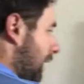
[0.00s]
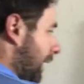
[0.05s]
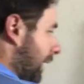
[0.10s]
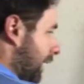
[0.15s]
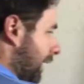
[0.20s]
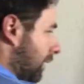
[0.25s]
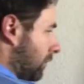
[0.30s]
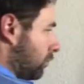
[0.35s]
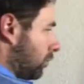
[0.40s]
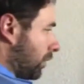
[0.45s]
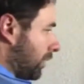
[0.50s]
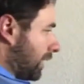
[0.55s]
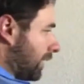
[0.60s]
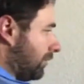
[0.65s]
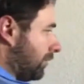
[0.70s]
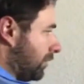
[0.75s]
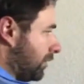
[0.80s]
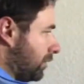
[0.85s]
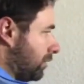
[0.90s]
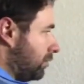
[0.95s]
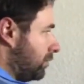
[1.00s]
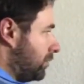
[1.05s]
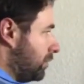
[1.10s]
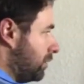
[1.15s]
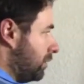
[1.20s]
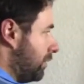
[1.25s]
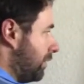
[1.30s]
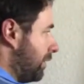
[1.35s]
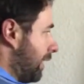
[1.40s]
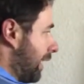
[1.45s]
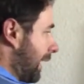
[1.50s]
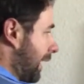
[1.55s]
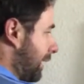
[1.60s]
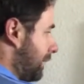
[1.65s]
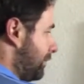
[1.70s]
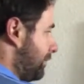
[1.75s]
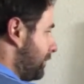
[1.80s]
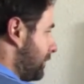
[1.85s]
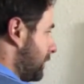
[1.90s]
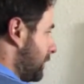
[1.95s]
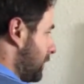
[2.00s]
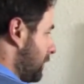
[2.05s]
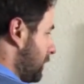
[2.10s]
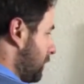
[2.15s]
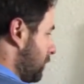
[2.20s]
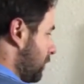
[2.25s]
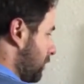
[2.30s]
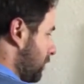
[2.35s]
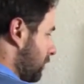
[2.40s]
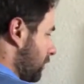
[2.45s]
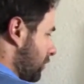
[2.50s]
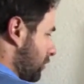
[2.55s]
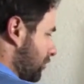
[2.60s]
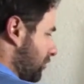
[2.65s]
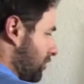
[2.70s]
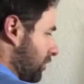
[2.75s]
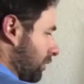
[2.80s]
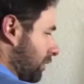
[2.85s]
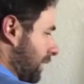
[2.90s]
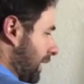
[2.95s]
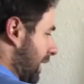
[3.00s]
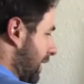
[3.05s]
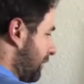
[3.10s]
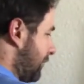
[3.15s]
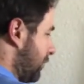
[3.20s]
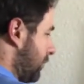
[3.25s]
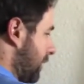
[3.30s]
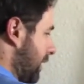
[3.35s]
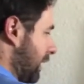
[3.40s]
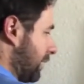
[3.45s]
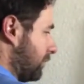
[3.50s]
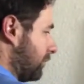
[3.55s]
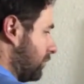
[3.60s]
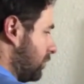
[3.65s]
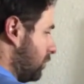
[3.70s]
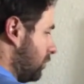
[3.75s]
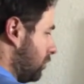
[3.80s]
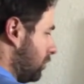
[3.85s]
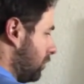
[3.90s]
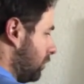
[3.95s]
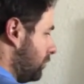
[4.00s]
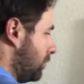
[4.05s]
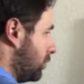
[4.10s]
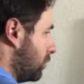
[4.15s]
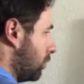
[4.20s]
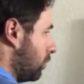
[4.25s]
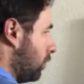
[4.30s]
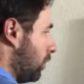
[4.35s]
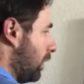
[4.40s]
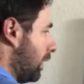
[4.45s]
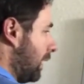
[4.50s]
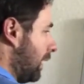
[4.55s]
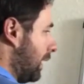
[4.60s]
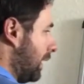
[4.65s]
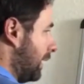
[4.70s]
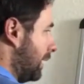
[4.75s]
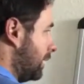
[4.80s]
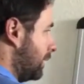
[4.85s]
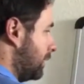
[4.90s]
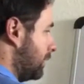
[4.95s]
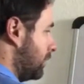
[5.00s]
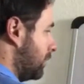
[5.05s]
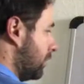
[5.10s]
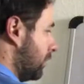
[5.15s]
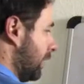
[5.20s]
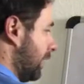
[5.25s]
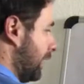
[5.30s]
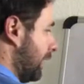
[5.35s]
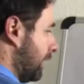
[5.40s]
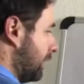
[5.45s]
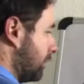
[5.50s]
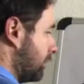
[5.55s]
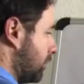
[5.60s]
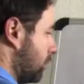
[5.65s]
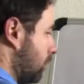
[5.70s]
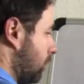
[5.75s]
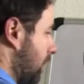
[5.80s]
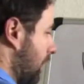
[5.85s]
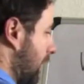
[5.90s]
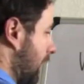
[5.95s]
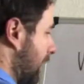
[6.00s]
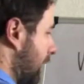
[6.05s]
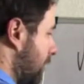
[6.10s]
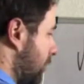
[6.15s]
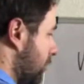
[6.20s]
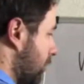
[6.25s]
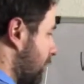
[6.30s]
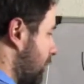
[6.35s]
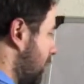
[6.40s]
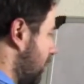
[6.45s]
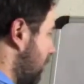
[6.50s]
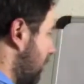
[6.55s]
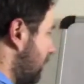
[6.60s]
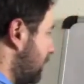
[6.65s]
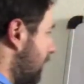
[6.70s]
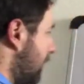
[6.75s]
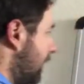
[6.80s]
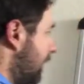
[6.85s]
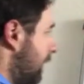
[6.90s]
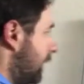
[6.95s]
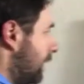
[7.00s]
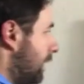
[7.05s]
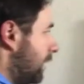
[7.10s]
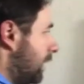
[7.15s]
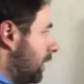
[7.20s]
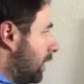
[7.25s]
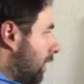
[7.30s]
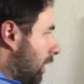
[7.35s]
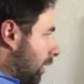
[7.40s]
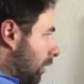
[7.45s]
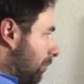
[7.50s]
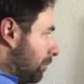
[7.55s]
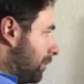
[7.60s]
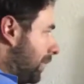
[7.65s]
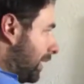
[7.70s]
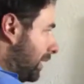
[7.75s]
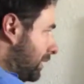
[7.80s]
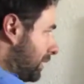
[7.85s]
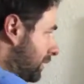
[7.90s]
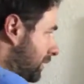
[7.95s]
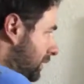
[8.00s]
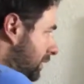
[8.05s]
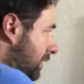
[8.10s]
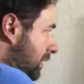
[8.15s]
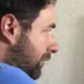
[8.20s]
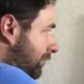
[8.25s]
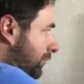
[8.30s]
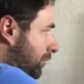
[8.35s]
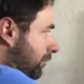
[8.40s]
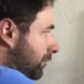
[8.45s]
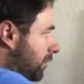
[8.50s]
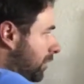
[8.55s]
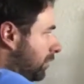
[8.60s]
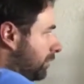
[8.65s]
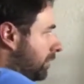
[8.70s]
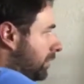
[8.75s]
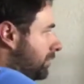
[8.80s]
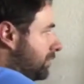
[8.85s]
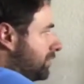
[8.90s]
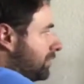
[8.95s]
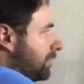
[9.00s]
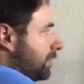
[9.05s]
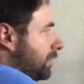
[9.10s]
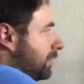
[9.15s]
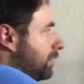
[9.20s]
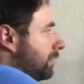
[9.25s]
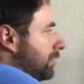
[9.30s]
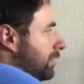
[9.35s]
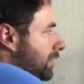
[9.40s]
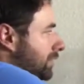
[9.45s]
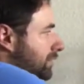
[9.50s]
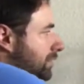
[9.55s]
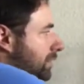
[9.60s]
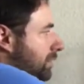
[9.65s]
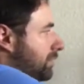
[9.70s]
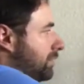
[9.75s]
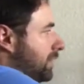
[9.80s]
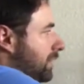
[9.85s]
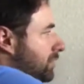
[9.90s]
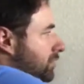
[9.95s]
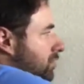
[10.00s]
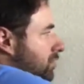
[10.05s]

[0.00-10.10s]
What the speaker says: And whenever you do that, you still have your x cubed, your y, your x, your y, your cubed. But if you'll notice, this is the